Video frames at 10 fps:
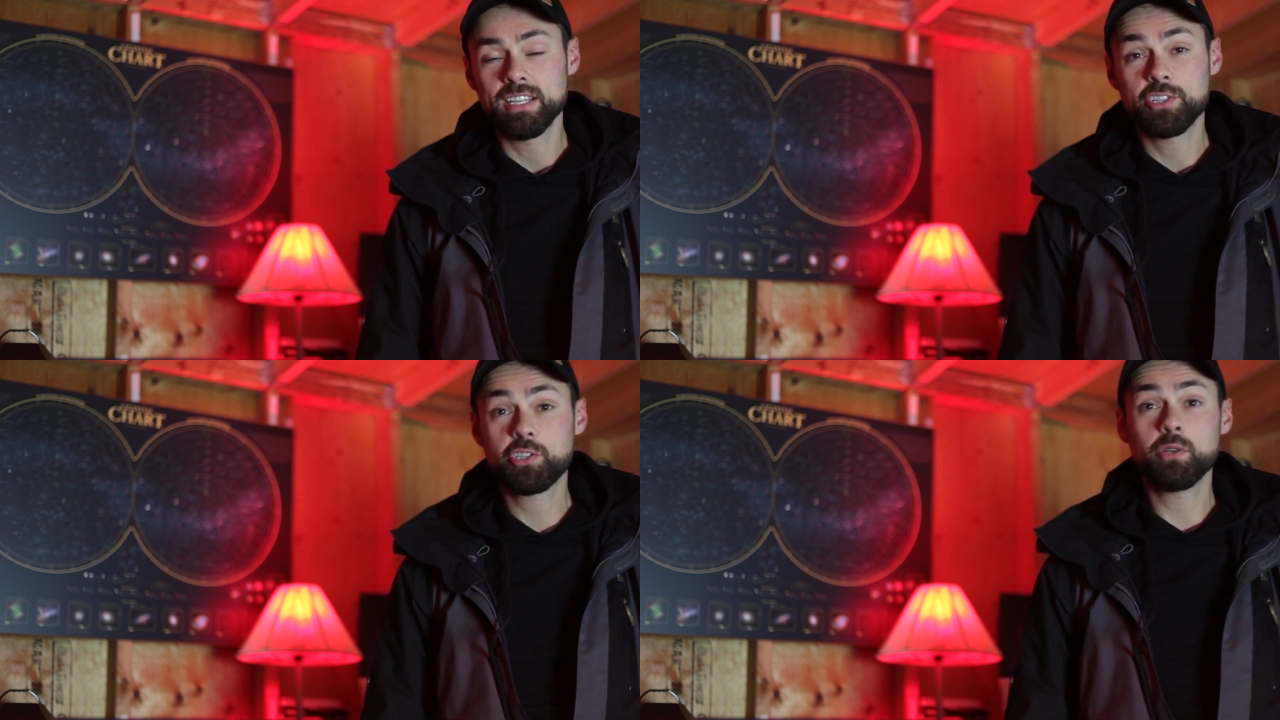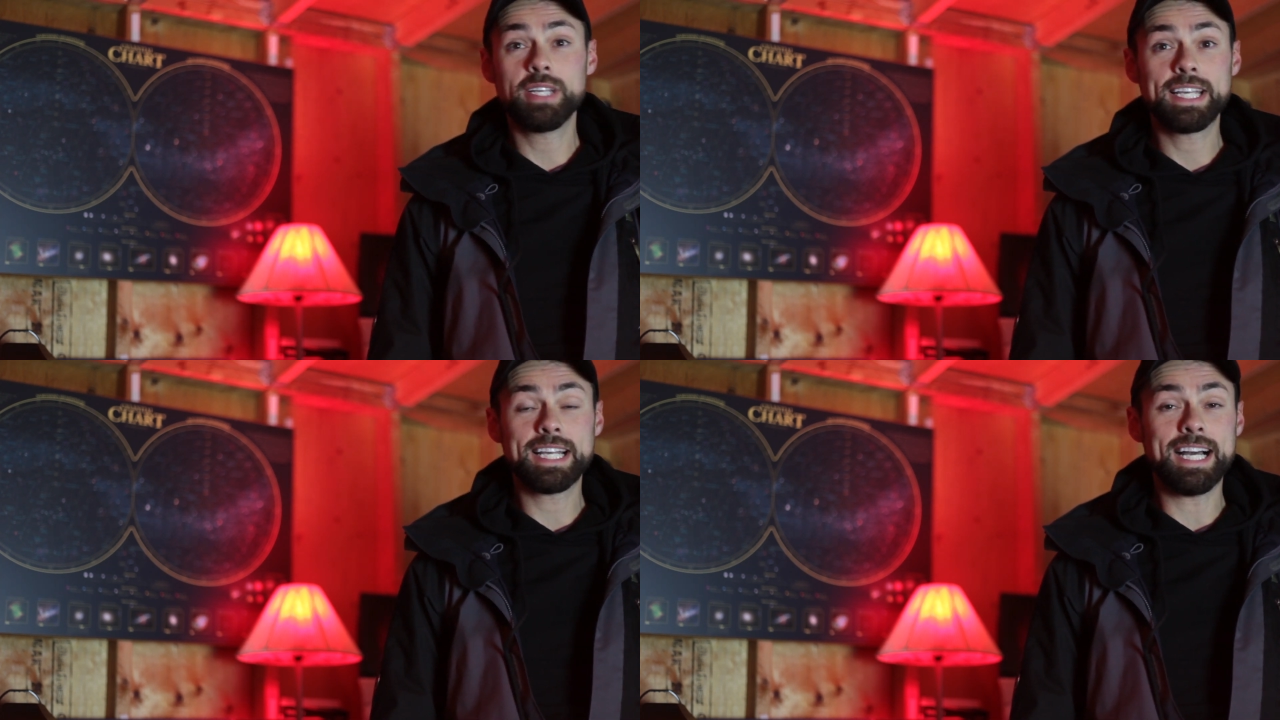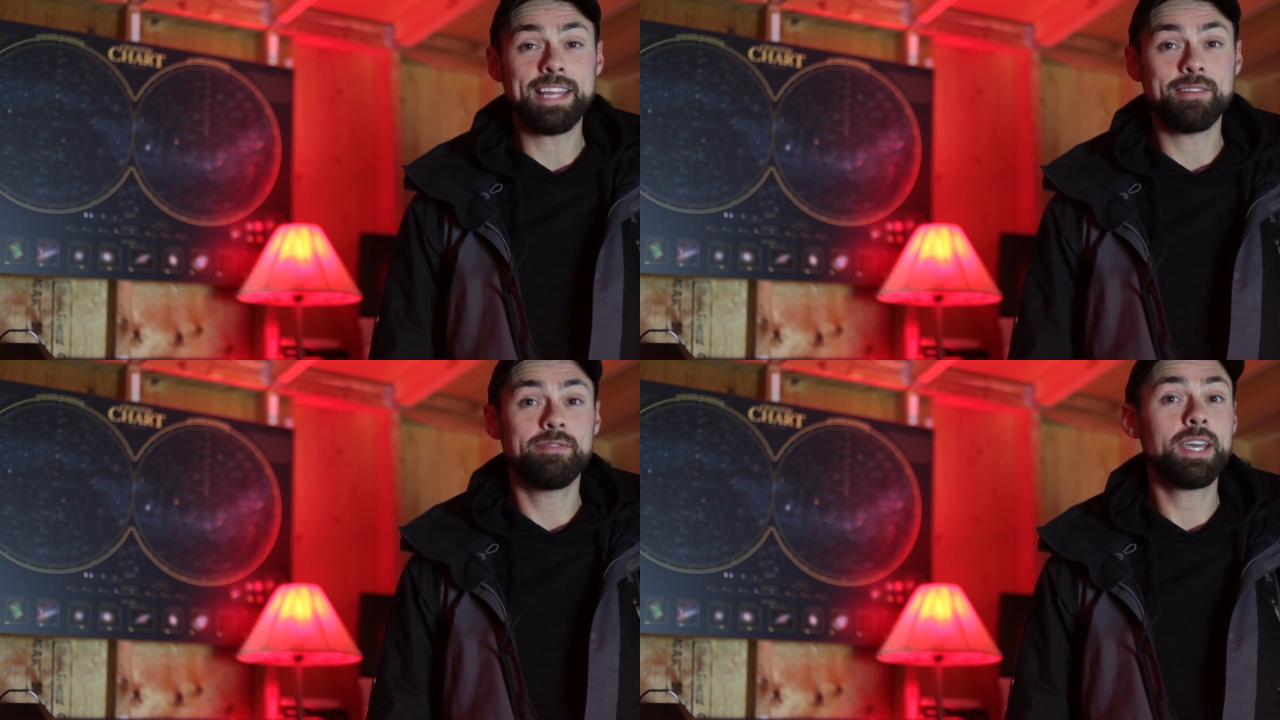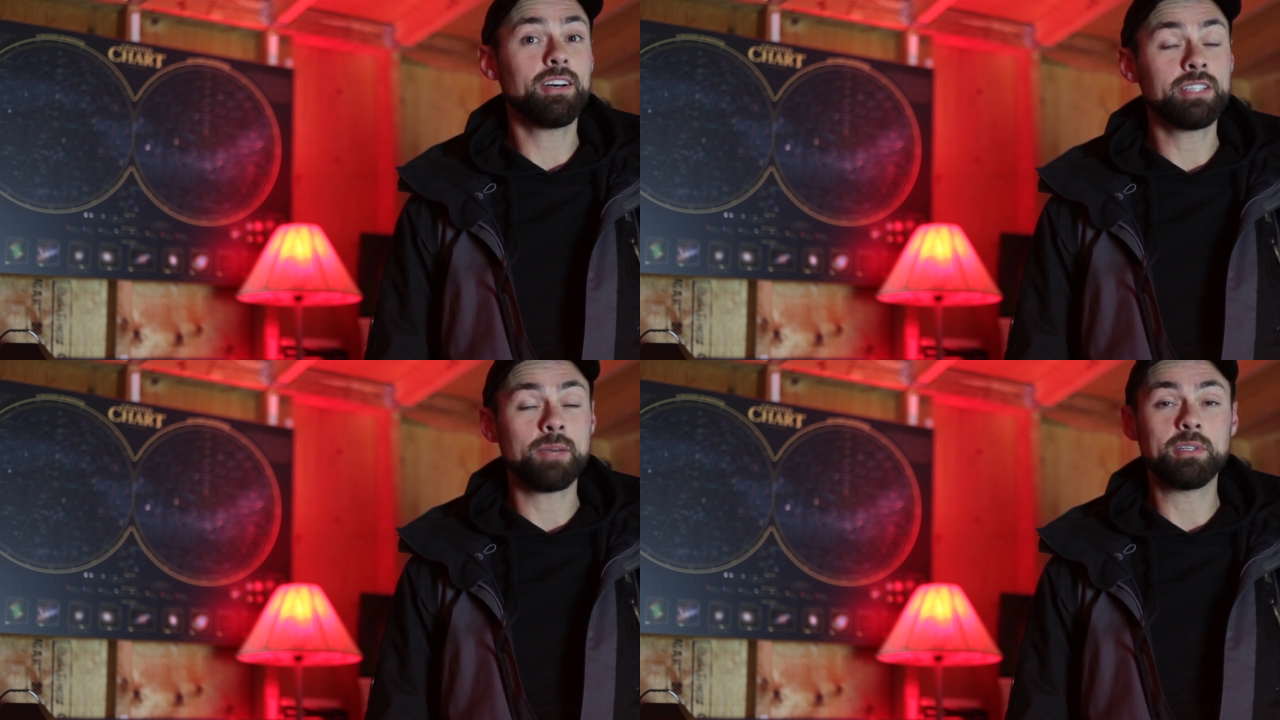shooting uh, the
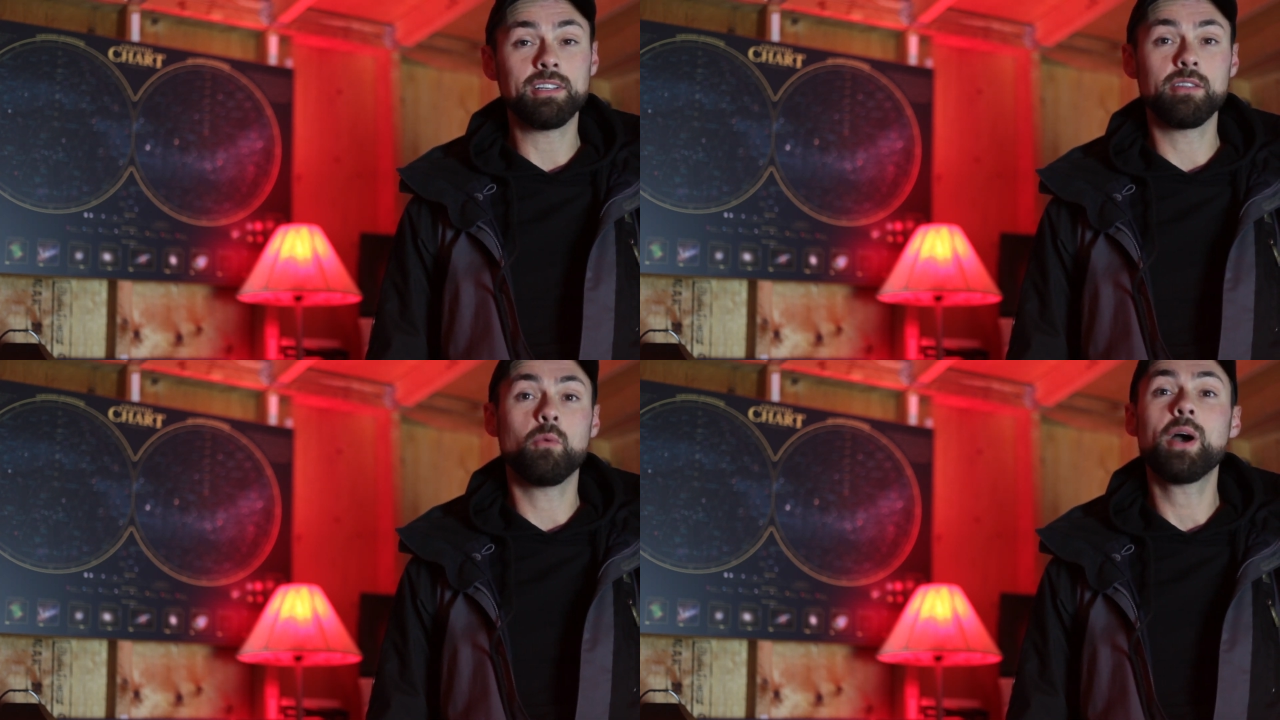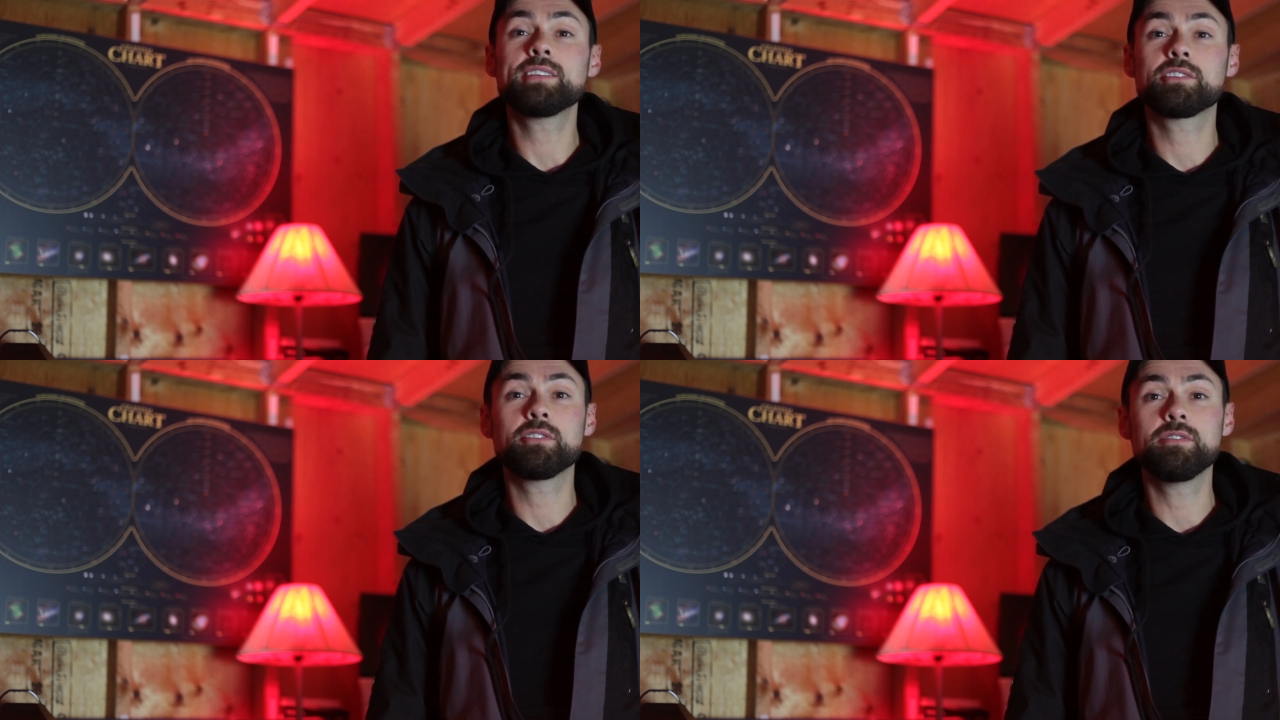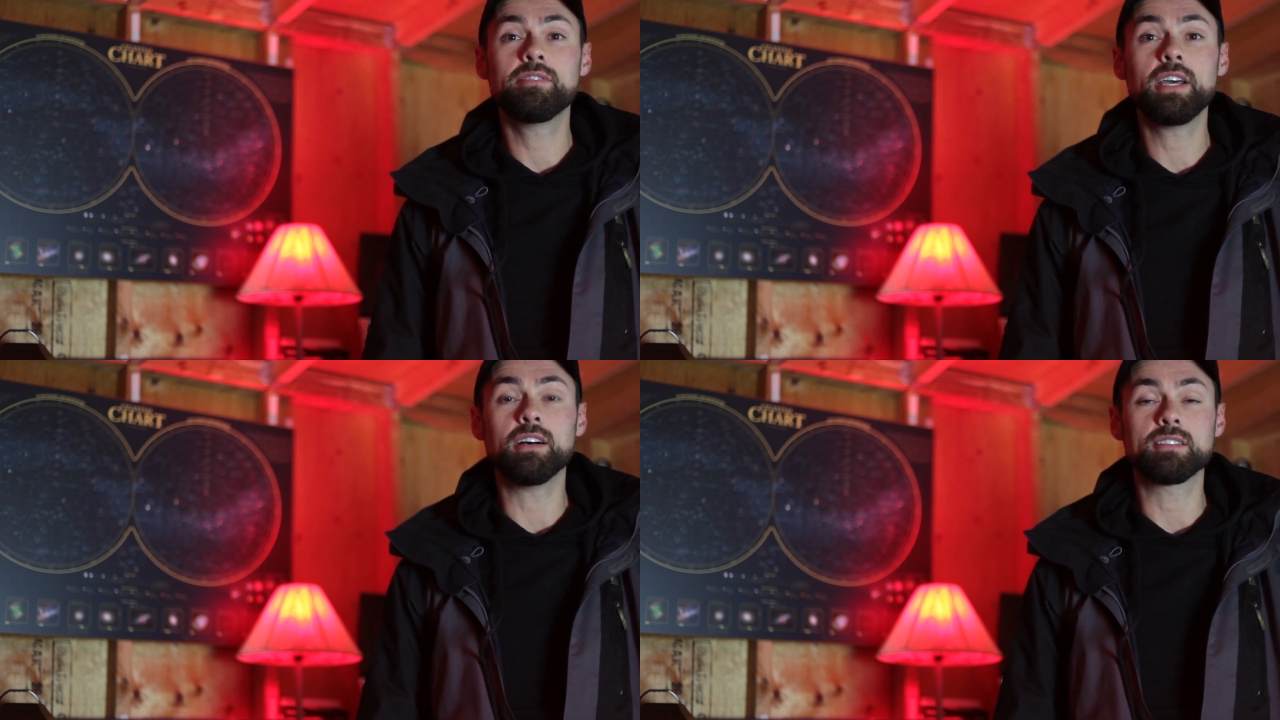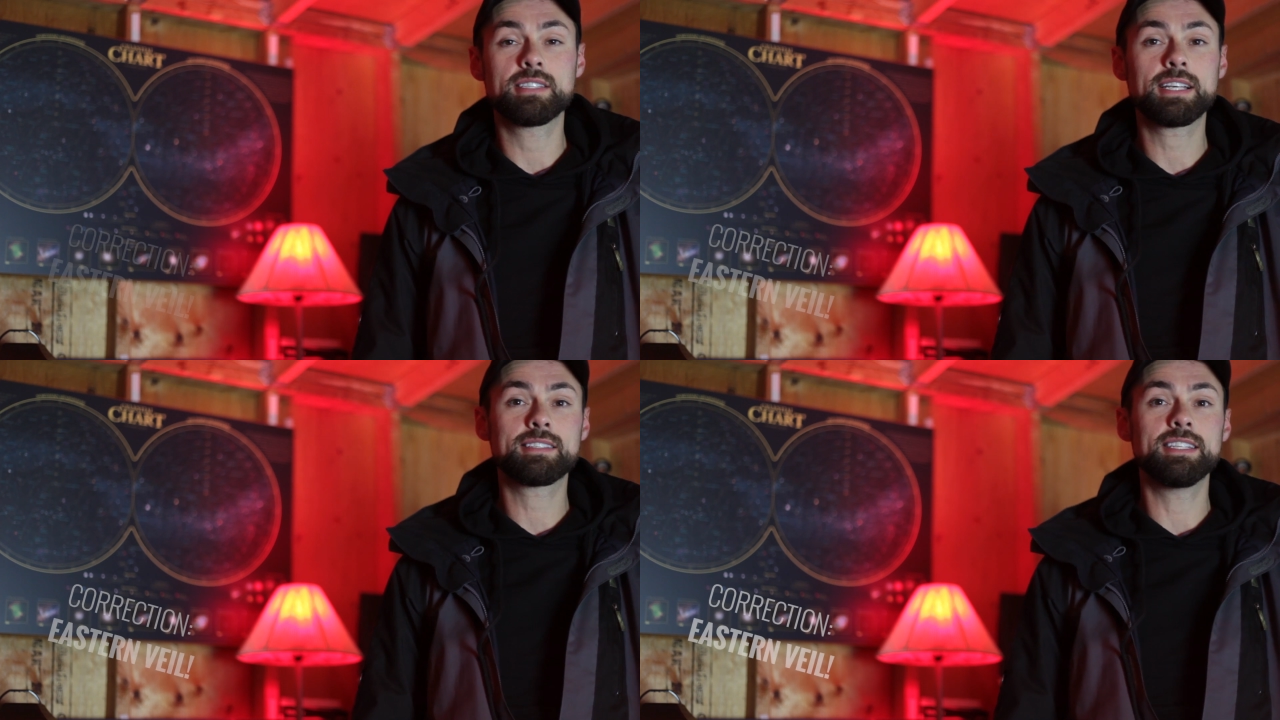Veil Nebula, the Western Veil,
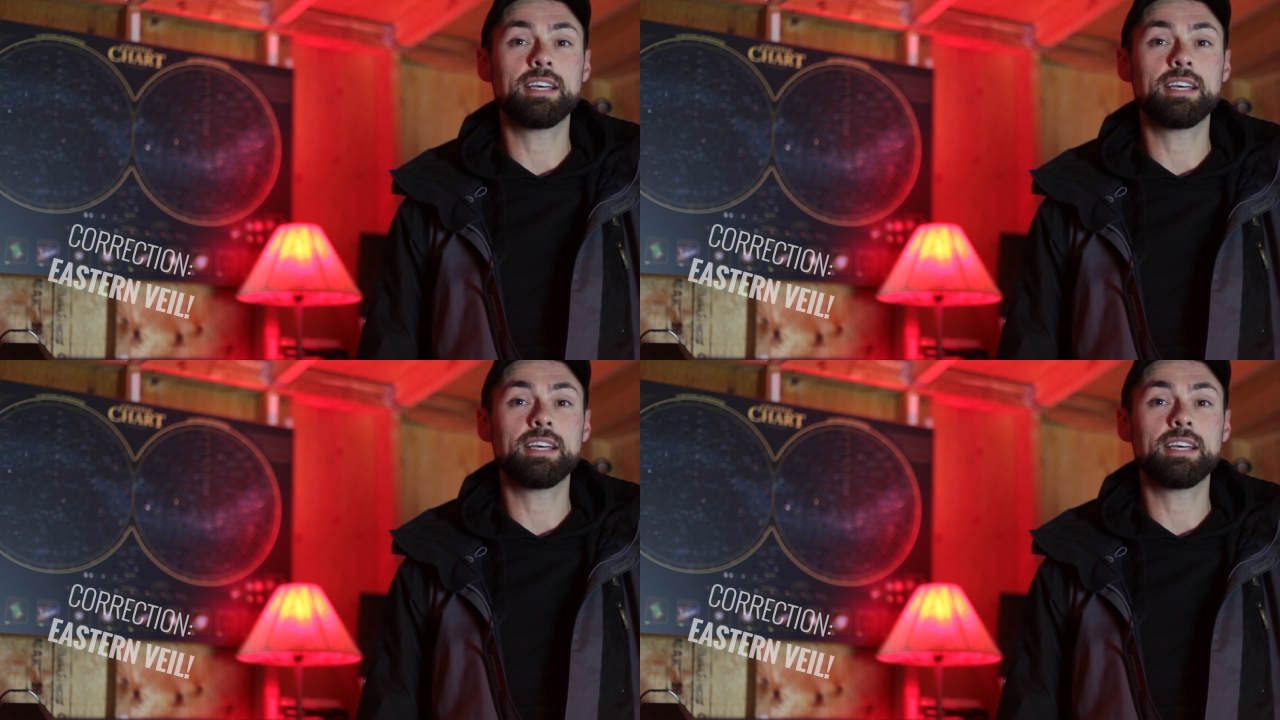six,